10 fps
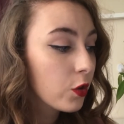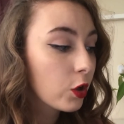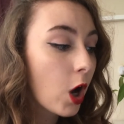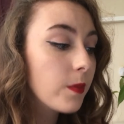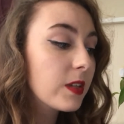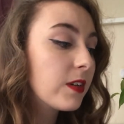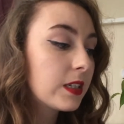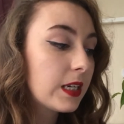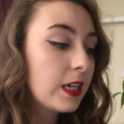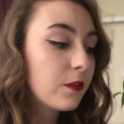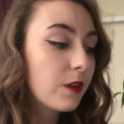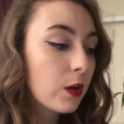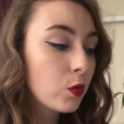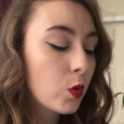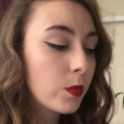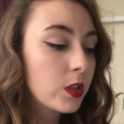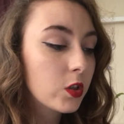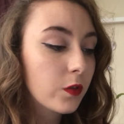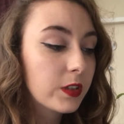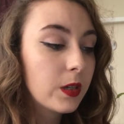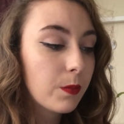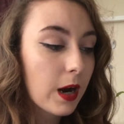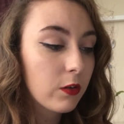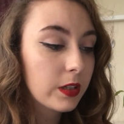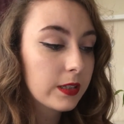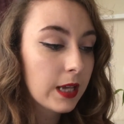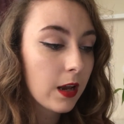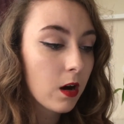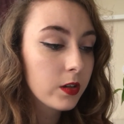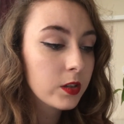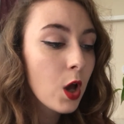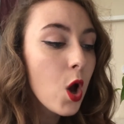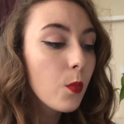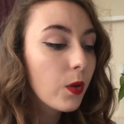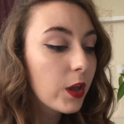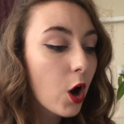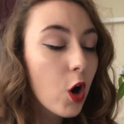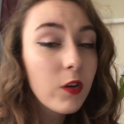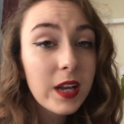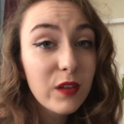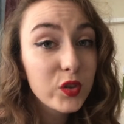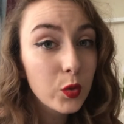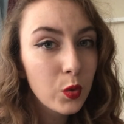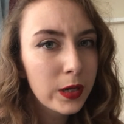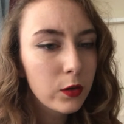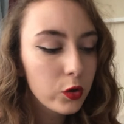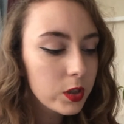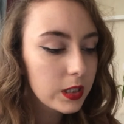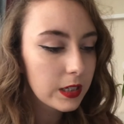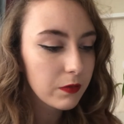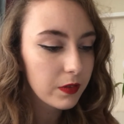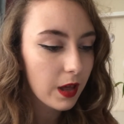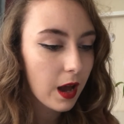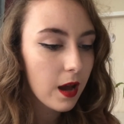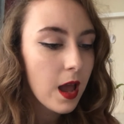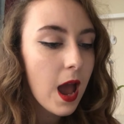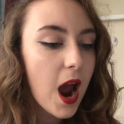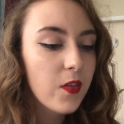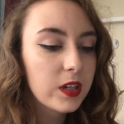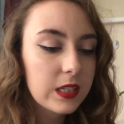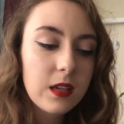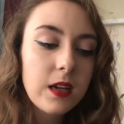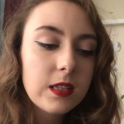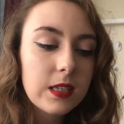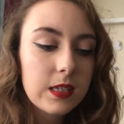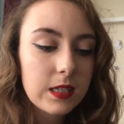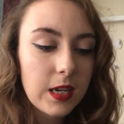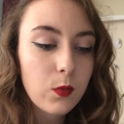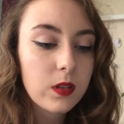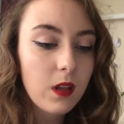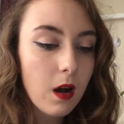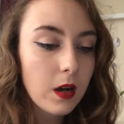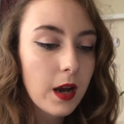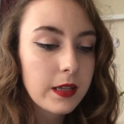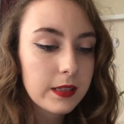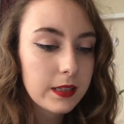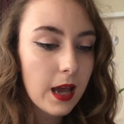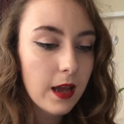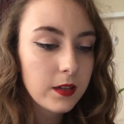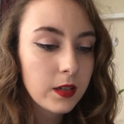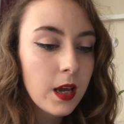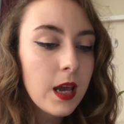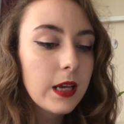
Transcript: The cops have indeed found a woman stuffed in a barrel in Taos, but they already have someone in custody for that, and they decided to stick with that guy instead.